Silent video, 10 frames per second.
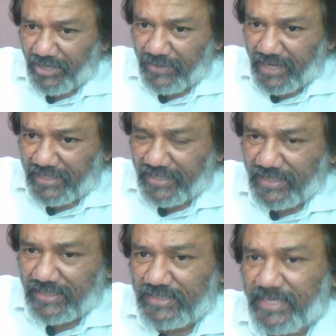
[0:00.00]
you get
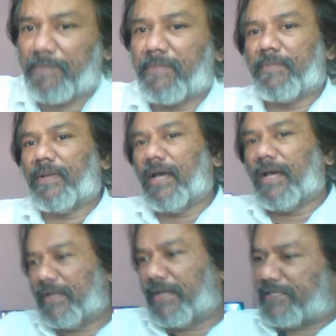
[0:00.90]
the same
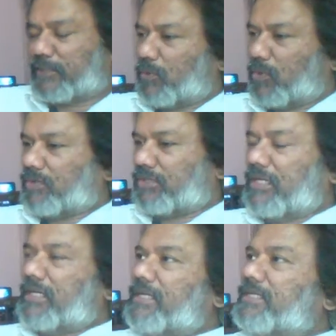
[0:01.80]
response.
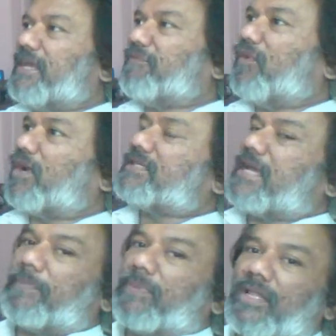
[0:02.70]
Say, for
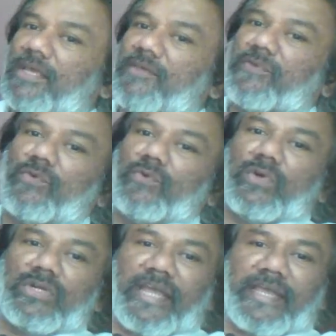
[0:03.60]
example, if
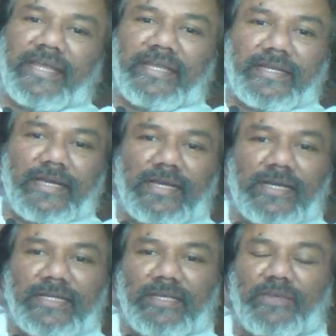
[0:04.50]
you think
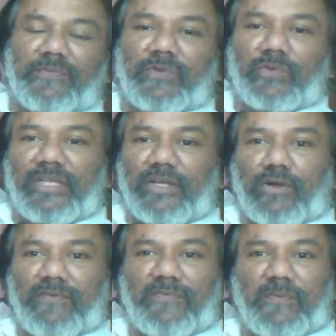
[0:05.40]

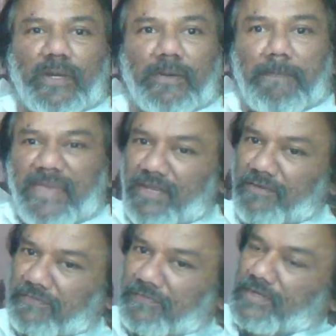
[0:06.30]
of
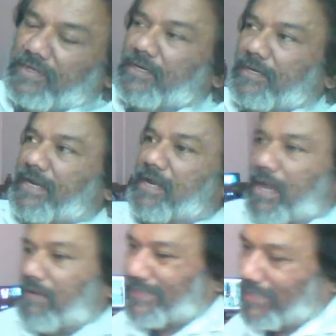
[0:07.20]
PNF, right?
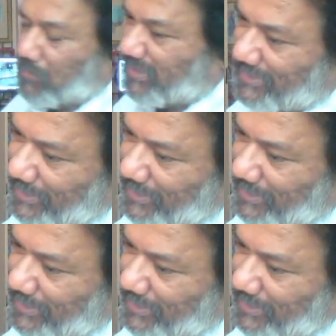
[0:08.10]
I'll tell you the